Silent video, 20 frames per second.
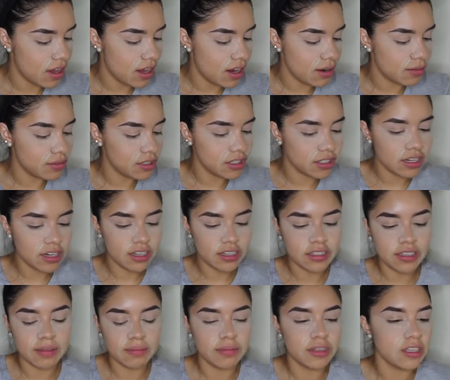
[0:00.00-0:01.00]
And I'm just going to
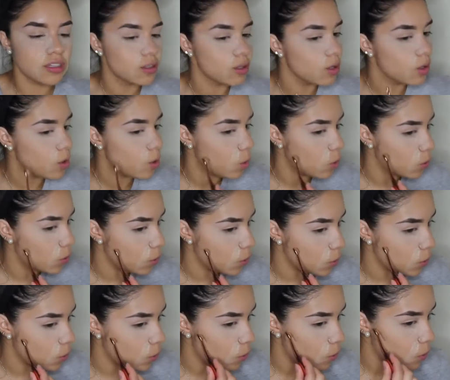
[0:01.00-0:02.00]
dip this in and
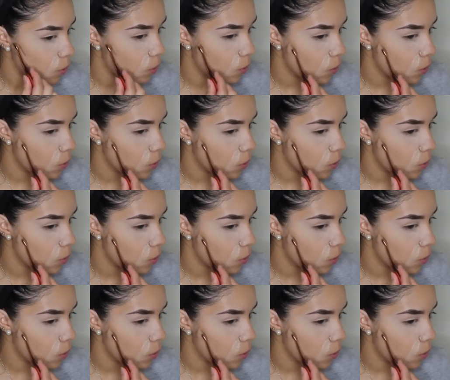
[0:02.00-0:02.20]
then,